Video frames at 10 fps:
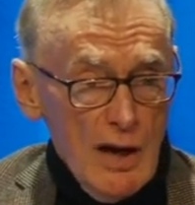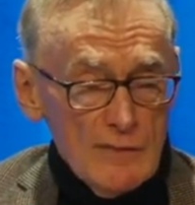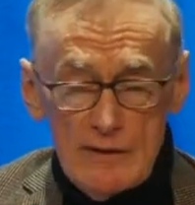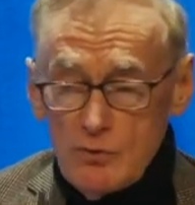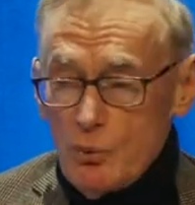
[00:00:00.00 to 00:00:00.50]

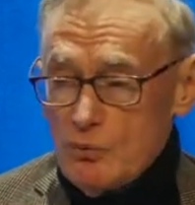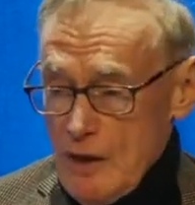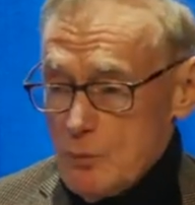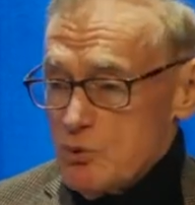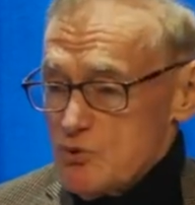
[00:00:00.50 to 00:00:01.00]
and they thought
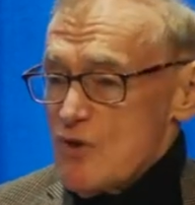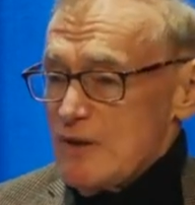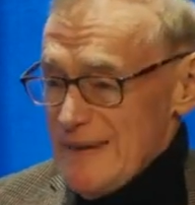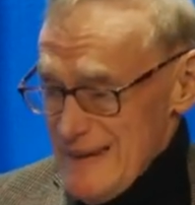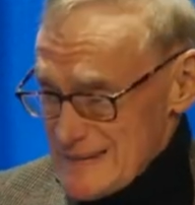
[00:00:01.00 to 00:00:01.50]
that was the
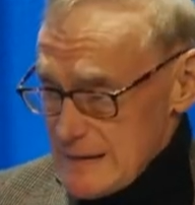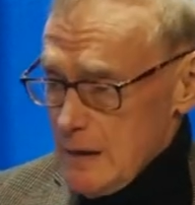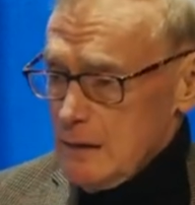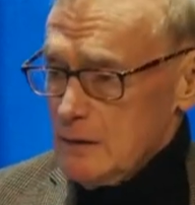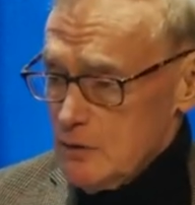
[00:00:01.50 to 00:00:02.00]
lesser